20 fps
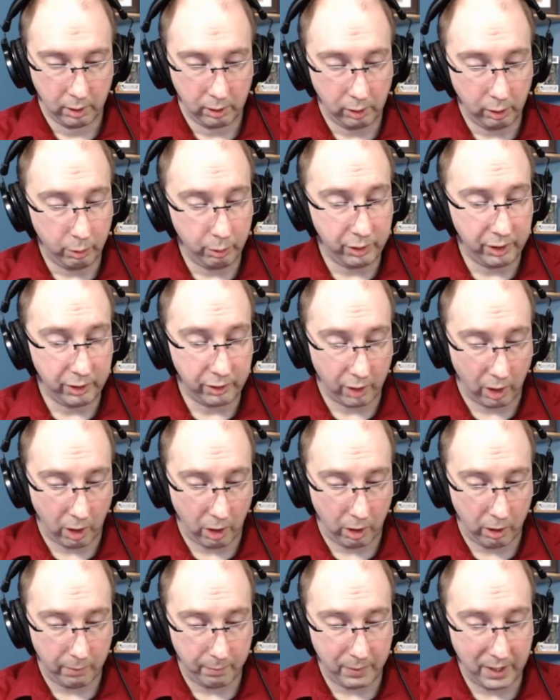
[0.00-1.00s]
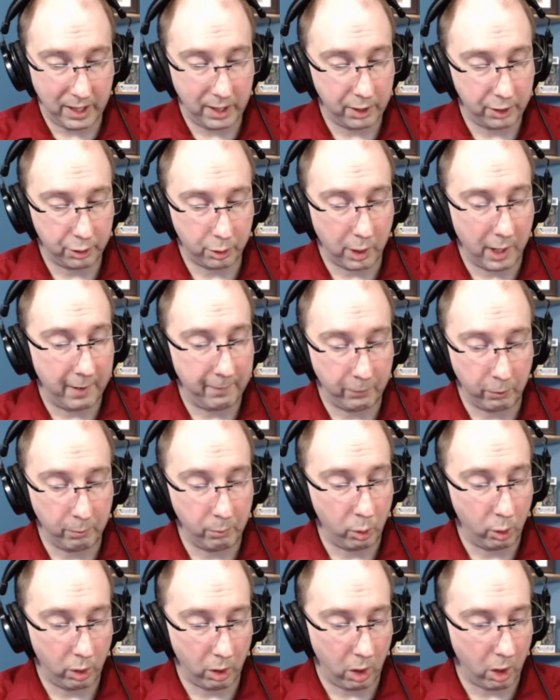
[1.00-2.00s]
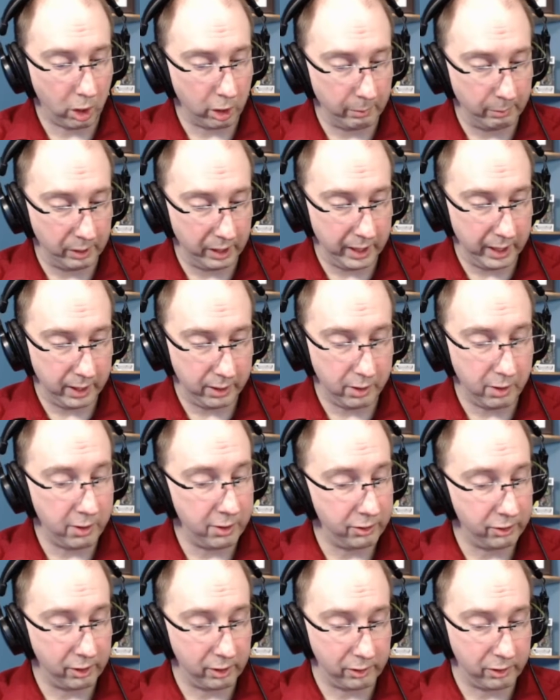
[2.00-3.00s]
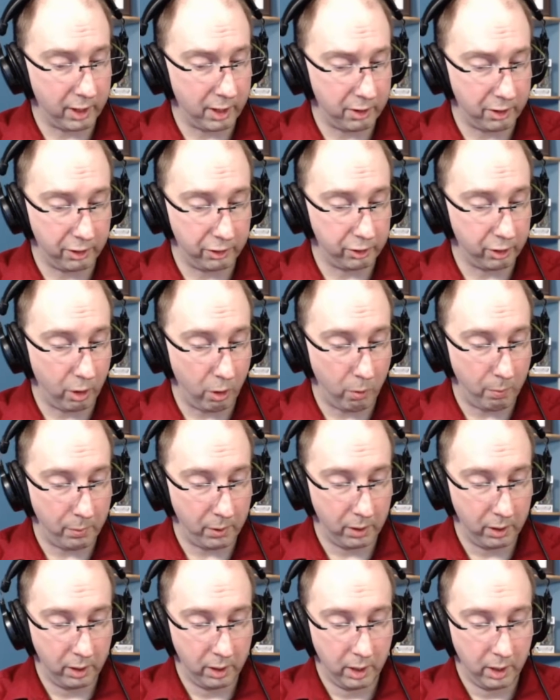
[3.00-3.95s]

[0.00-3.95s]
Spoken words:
Lucy's heart beat a trifle more audibly to the stethoscope,